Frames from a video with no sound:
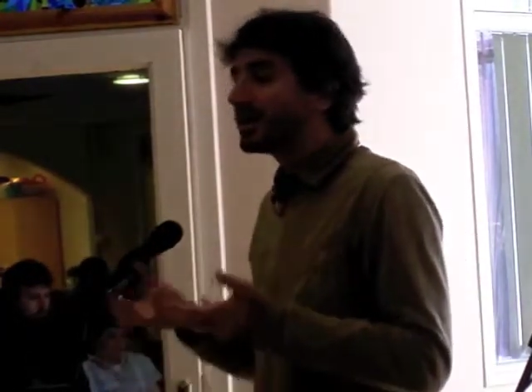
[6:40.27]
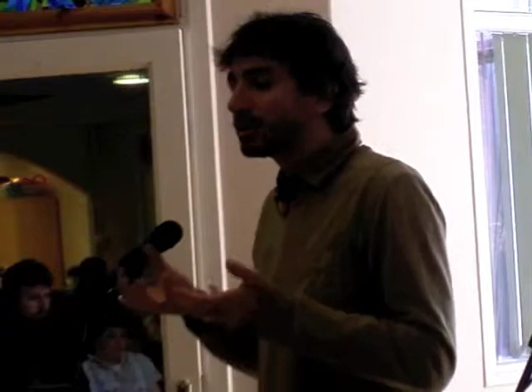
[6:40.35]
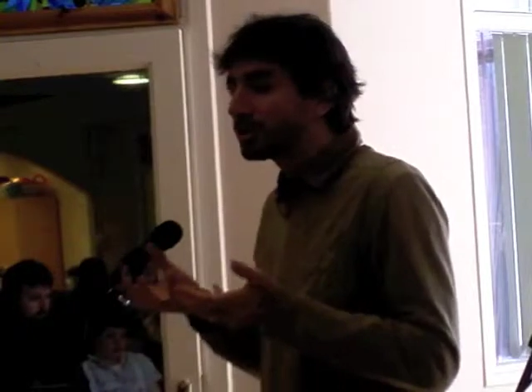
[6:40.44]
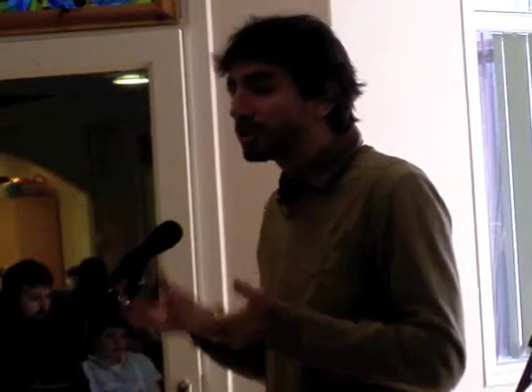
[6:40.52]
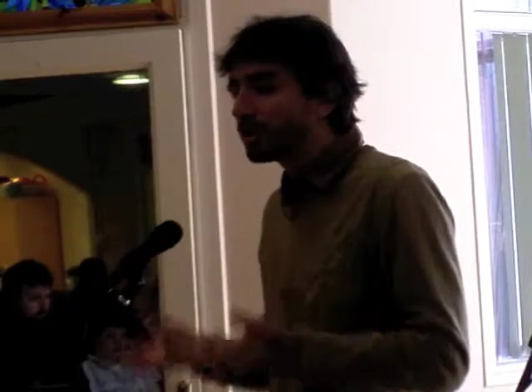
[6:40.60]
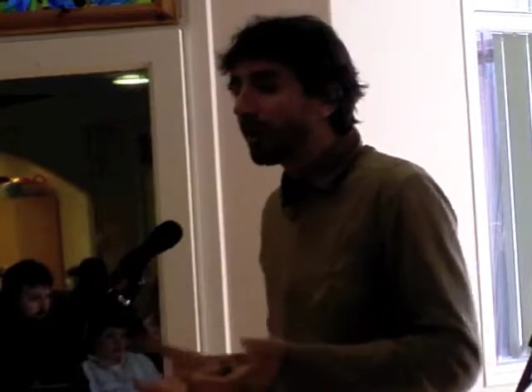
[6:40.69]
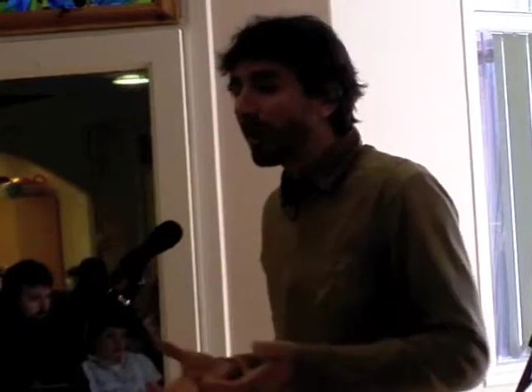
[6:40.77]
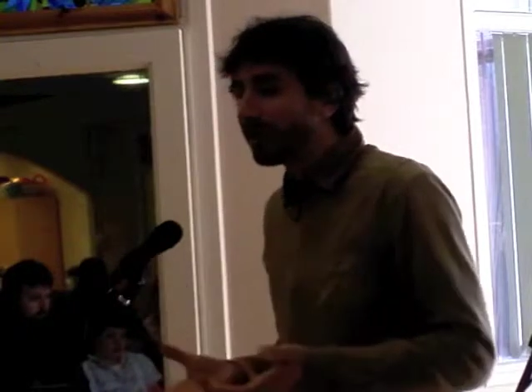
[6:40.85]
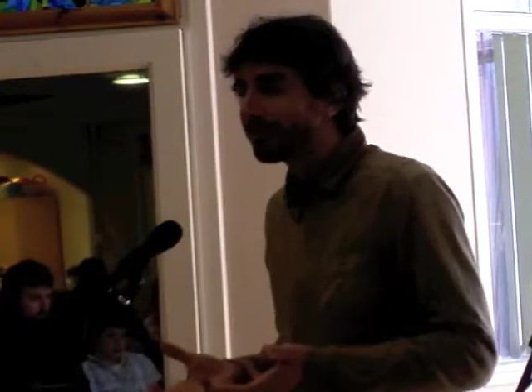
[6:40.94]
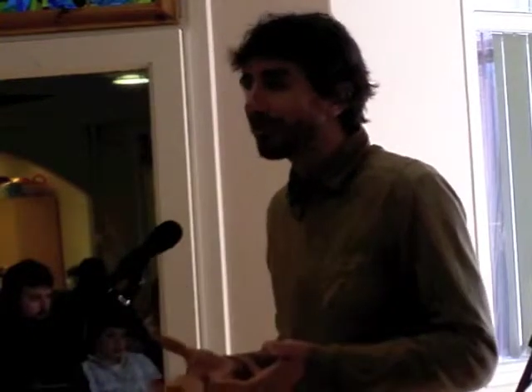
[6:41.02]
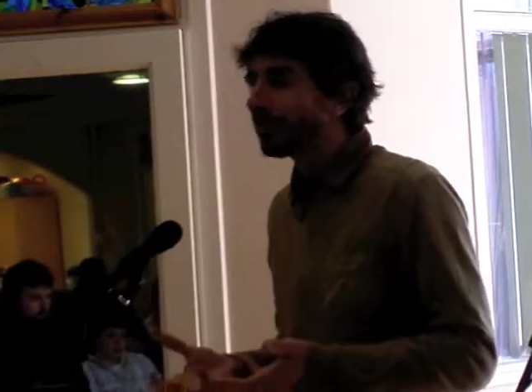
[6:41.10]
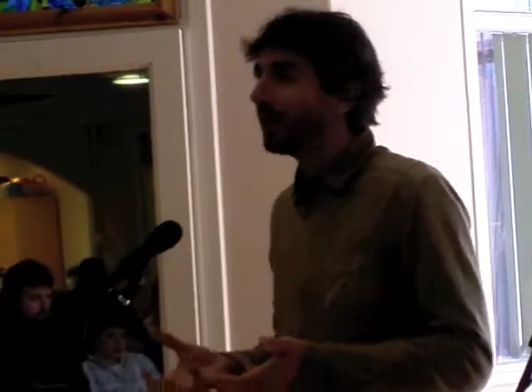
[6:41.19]

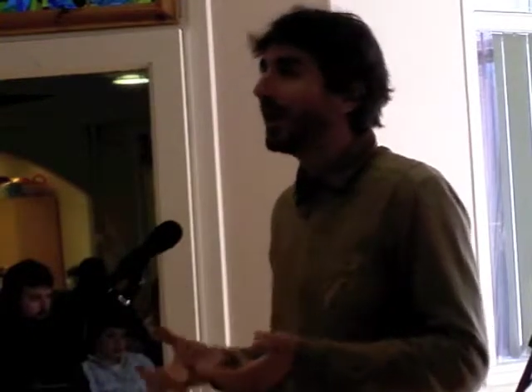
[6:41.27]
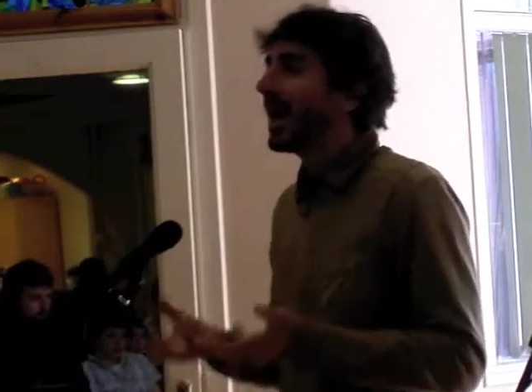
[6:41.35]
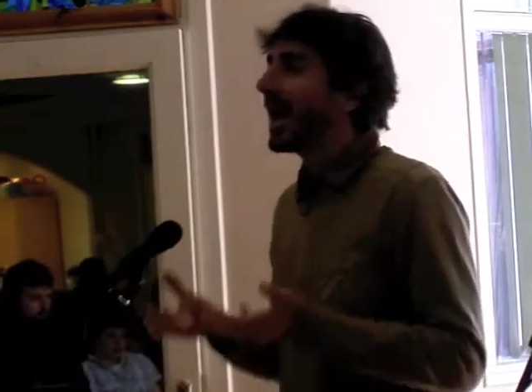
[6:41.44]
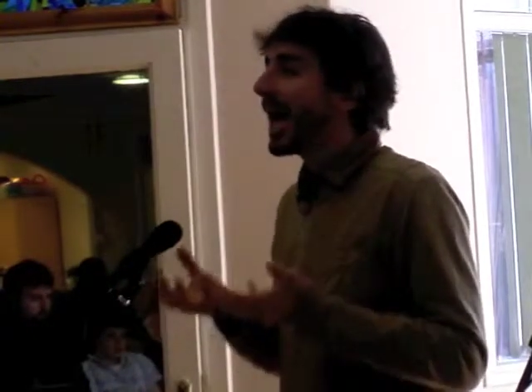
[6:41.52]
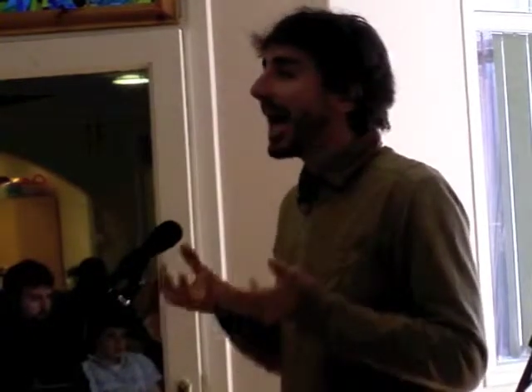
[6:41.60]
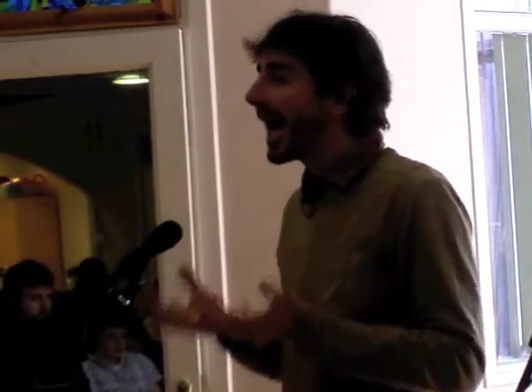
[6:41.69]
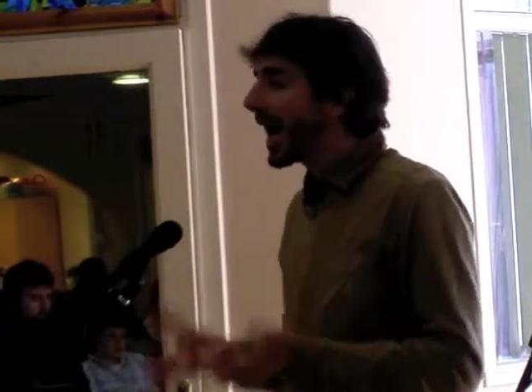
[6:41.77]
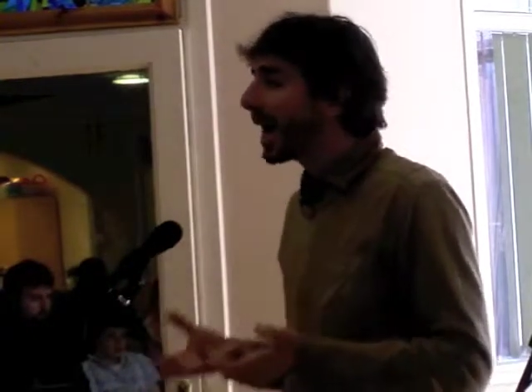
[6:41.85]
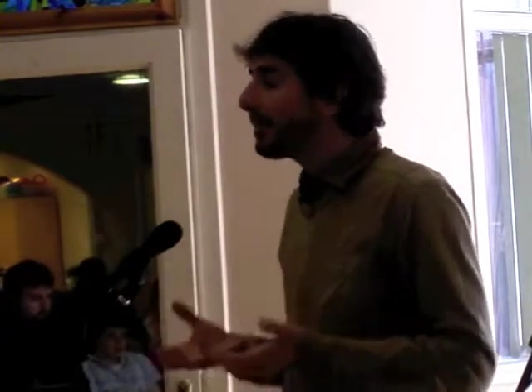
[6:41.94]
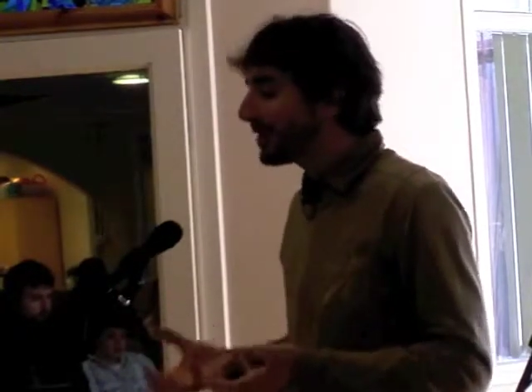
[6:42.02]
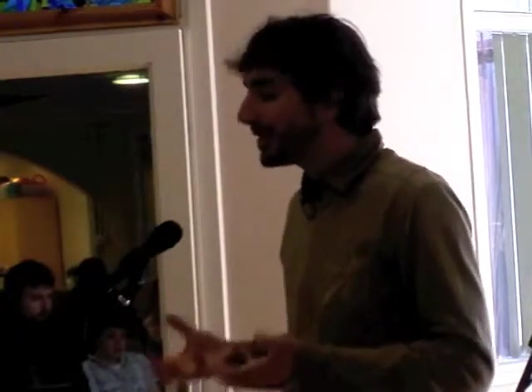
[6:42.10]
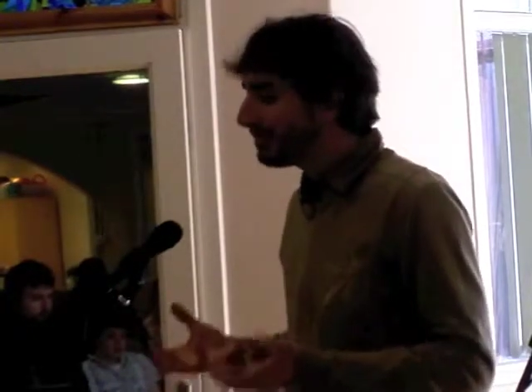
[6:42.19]
joyful,
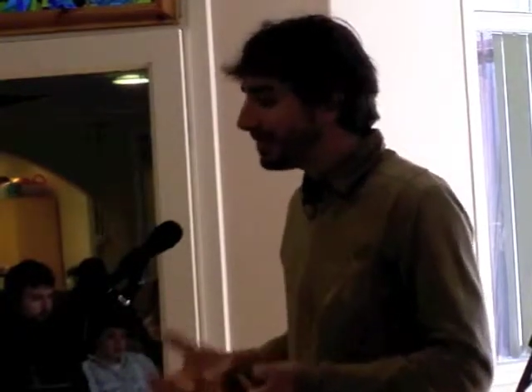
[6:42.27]
happy